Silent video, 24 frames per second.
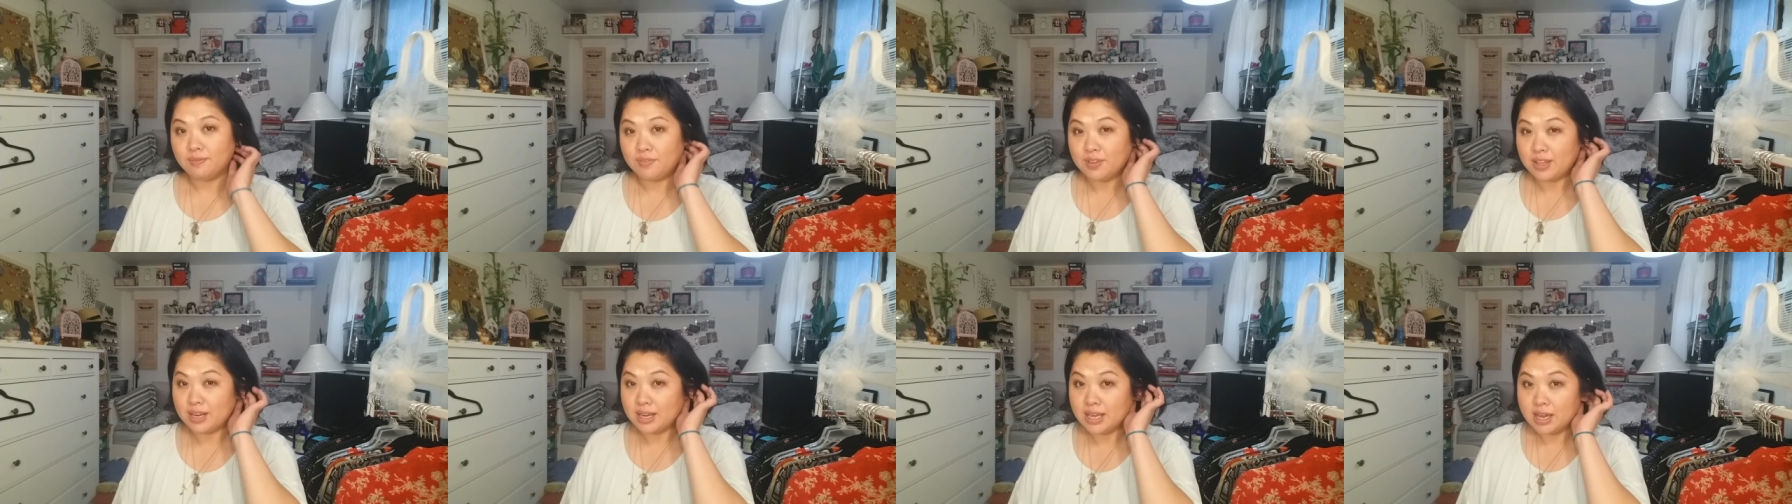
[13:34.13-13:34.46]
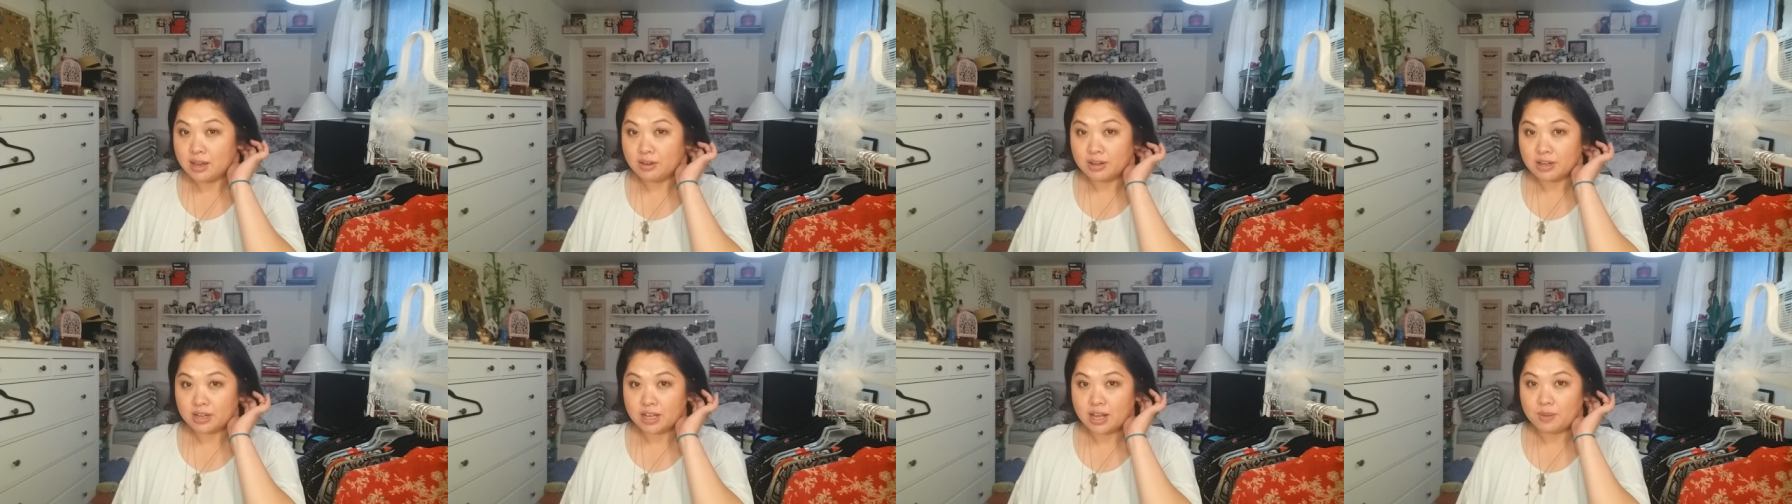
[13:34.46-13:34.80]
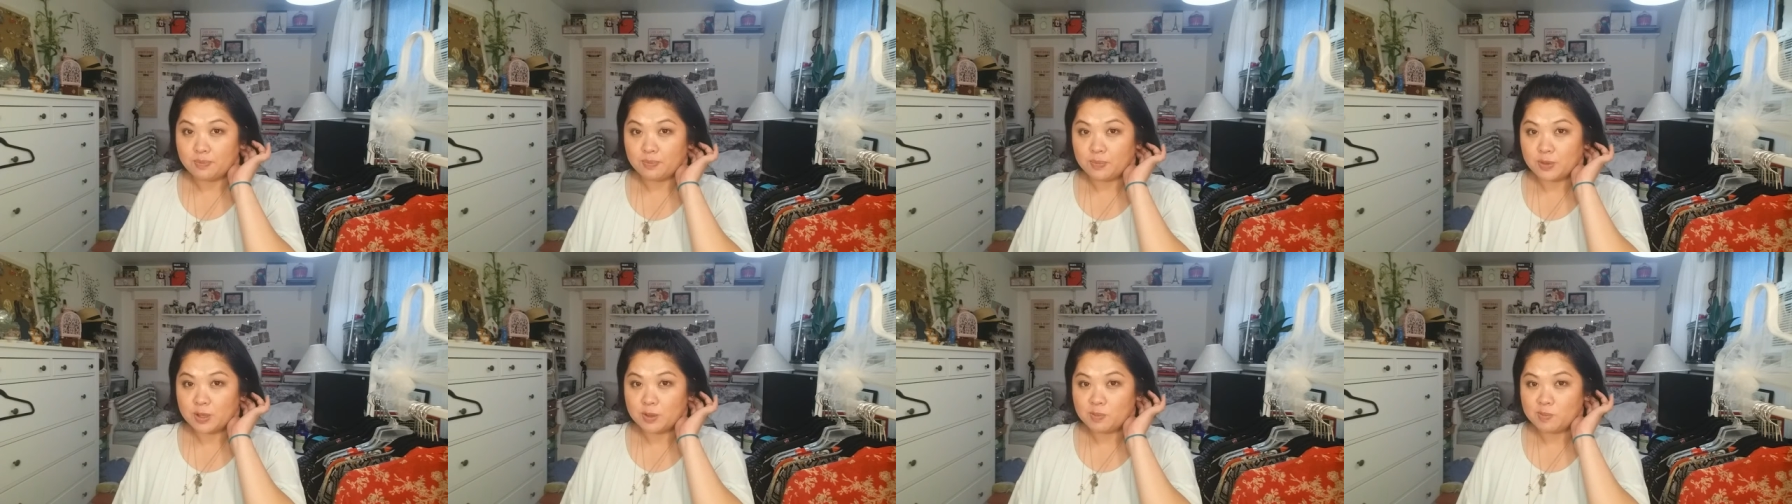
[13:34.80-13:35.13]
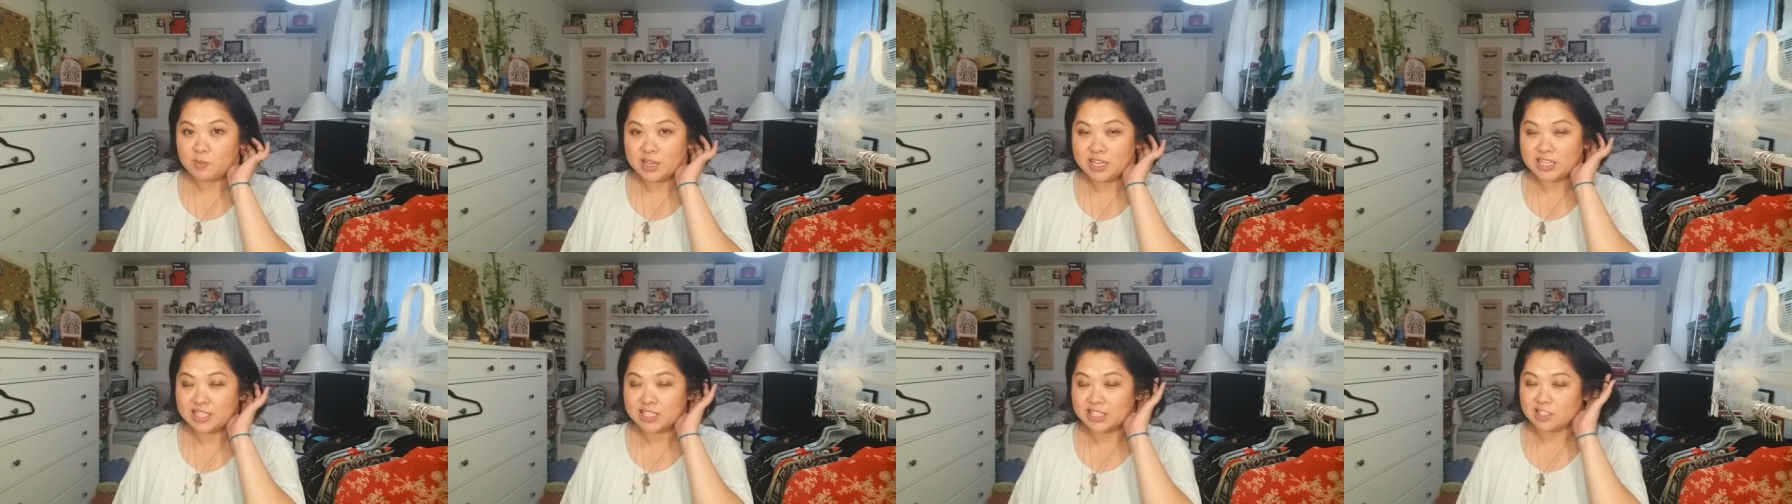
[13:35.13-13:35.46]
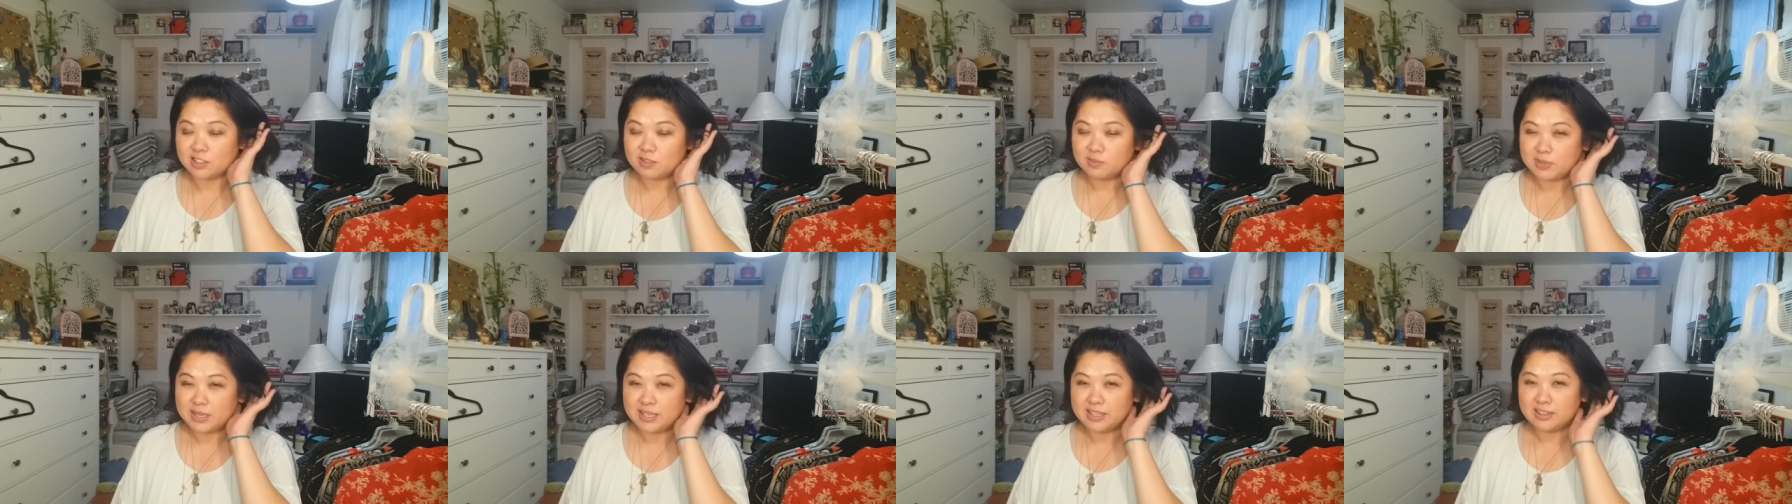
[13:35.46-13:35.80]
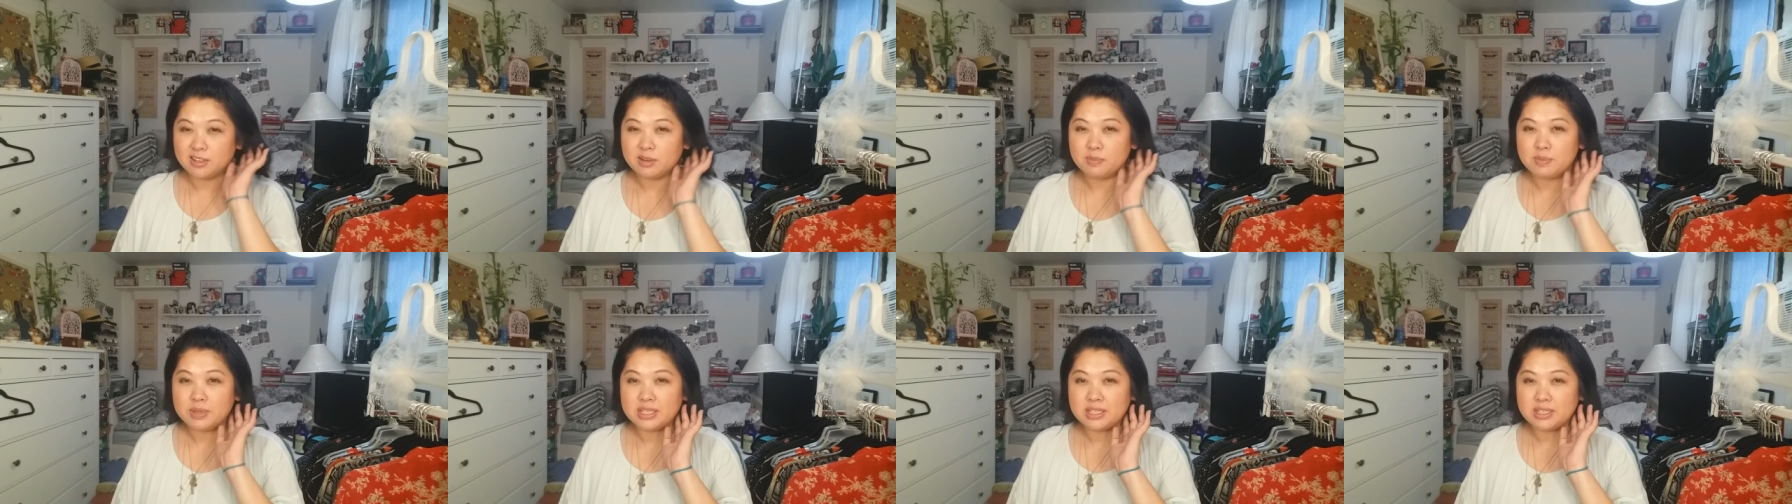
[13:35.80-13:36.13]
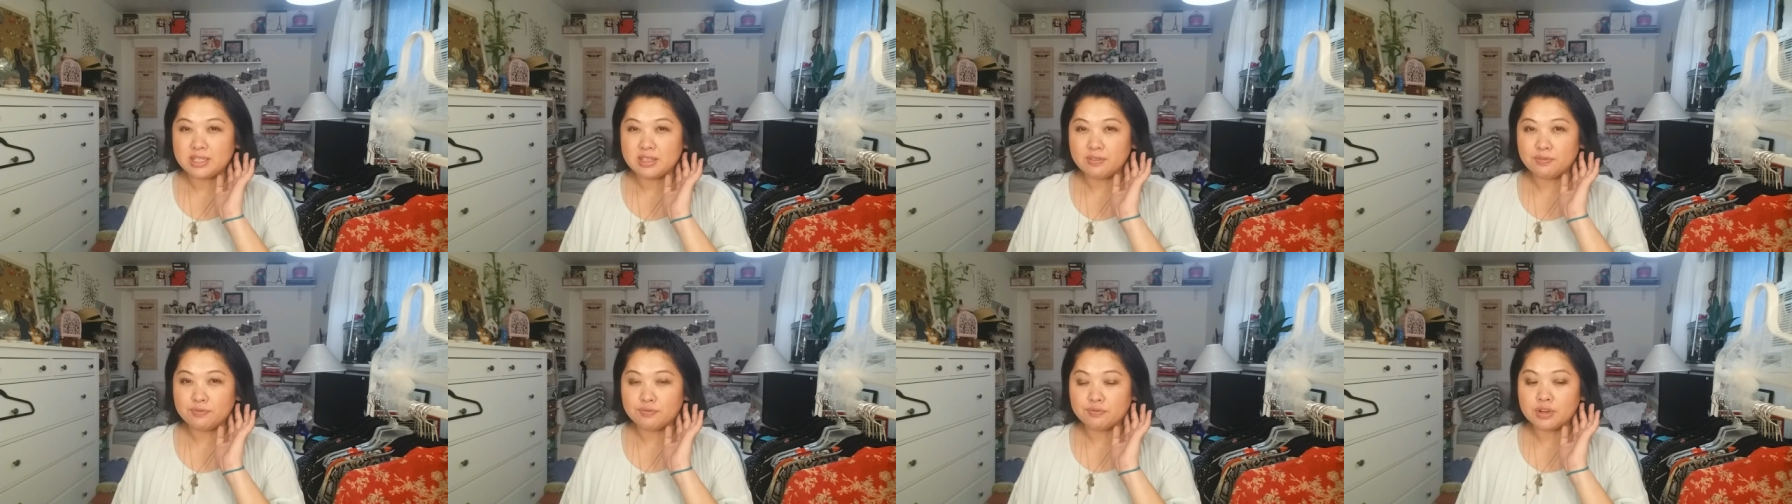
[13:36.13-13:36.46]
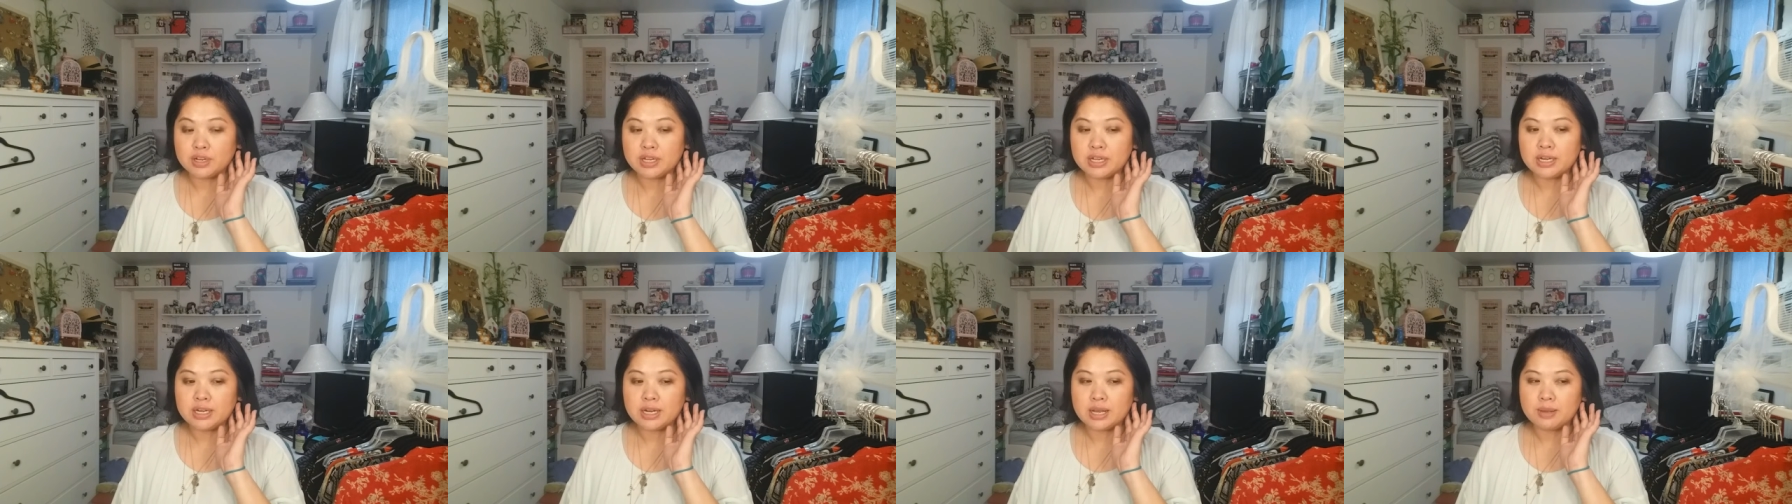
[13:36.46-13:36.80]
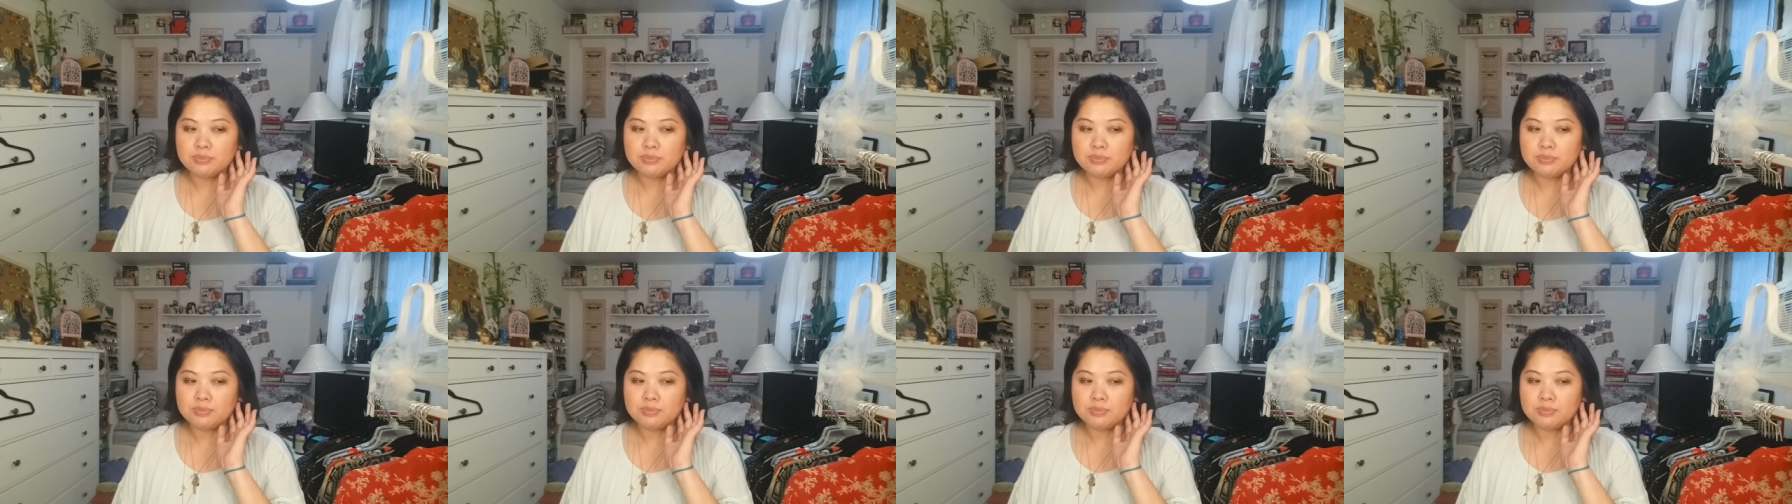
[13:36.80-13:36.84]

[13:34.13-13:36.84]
video in a couple of months, it'll be a little bit different.